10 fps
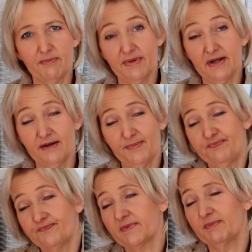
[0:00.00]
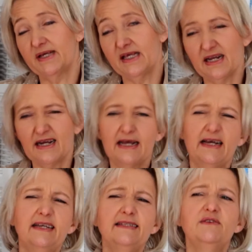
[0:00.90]

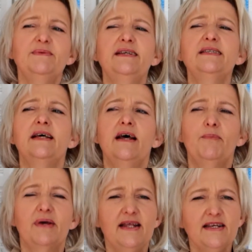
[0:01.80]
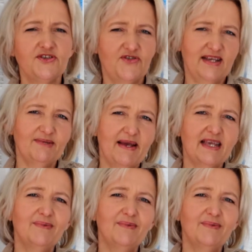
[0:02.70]
I can say almost beginner's dressmaking,